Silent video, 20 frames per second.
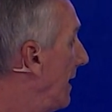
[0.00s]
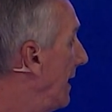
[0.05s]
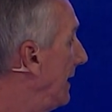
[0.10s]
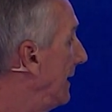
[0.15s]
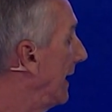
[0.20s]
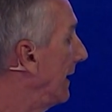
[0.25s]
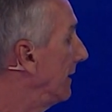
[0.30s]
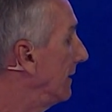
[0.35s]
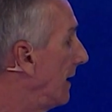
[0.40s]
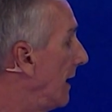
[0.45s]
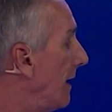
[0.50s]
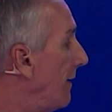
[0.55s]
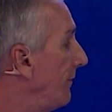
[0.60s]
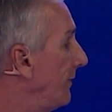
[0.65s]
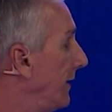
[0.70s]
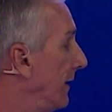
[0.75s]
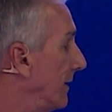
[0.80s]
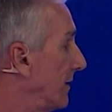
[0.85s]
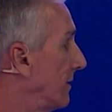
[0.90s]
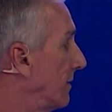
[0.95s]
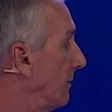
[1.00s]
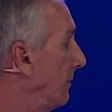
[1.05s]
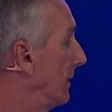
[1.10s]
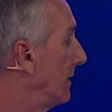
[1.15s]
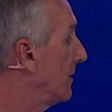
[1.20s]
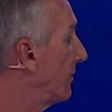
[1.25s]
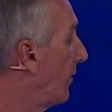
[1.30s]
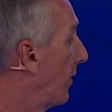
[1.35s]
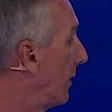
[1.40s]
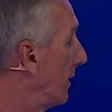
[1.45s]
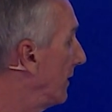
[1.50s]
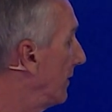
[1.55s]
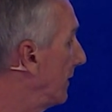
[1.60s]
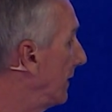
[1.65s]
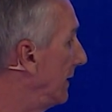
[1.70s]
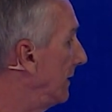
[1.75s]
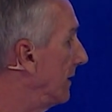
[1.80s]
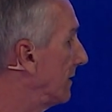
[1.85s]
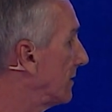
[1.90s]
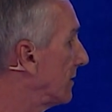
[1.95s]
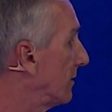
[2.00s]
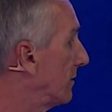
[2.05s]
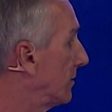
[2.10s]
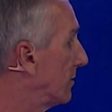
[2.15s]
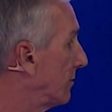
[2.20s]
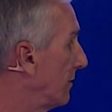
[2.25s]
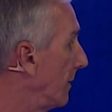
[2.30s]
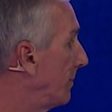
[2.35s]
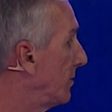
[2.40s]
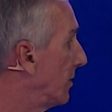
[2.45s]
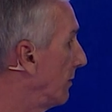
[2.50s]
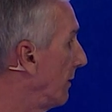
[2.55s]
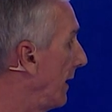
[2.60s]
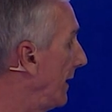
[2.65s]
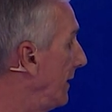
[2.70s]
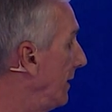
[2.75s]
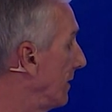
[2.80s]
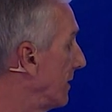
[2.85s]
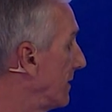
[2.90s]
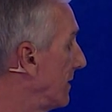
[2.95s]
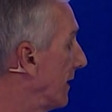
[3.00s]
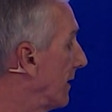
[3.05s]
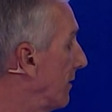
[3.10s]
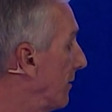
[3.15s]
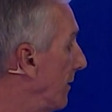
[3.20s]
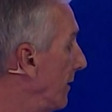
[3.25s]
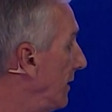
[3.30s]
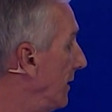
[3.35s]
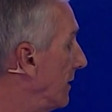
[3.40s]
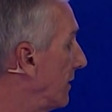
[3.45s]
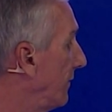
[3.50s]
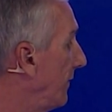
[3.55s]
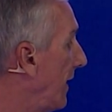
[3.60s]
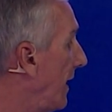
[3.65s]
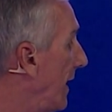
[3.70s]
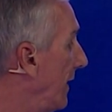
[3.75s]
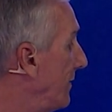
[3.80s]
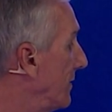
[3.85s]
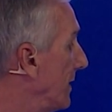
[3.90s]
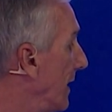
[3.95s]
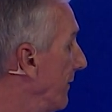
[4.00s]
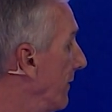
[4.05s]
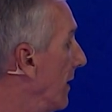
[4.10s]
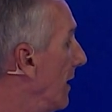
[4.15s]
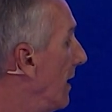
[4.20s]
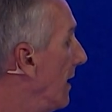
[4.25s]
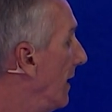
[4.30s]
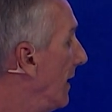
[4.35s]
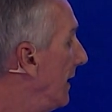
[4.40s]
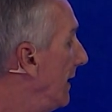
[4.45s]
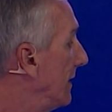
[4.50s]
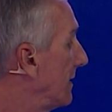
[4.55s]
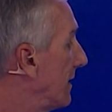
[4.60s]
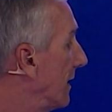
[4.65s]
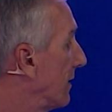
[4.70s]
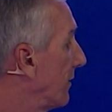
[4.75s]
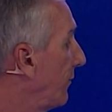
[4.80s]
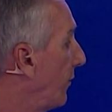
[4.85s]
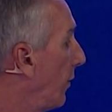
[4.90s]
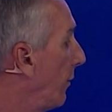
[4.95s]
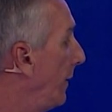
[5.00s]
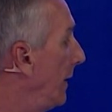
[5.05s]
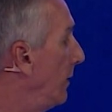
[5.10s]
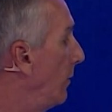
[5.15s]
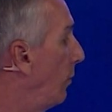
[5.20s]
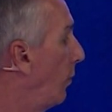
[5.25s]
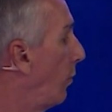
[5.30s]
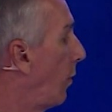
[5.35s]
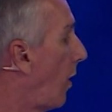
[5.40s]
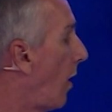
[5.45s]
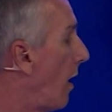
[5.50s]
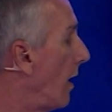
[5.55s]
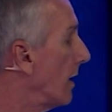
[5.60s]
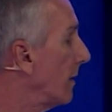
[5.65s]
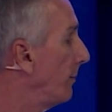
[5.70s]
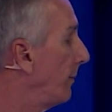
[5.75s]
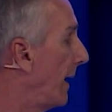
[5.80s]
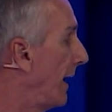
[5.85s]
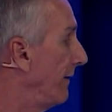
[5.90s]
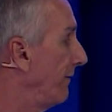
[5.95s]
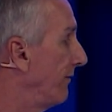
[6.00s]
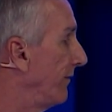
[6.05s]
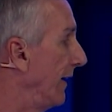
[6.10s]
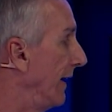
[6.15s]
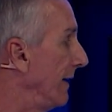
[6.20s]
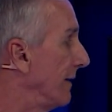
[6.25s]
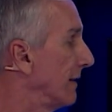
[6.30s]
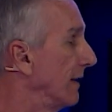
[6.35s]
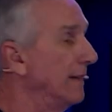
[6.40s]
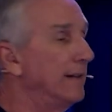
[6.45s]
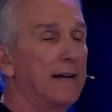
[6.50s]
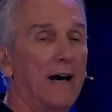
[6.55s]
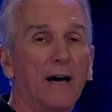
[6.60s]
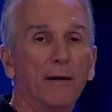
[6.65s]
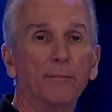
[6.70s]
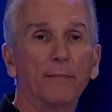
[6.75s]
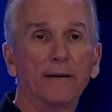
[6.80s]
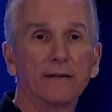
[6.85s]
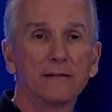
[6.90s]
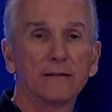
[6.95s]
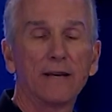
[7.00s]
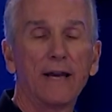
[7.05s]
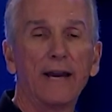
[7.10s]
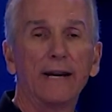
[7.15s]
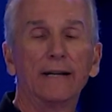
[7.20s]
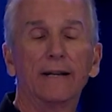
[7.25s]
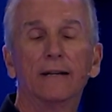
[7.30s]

And I love this, uh, this scripture right here in 2 Corinthians 5 7. It says, For we walk by faith and not by sight.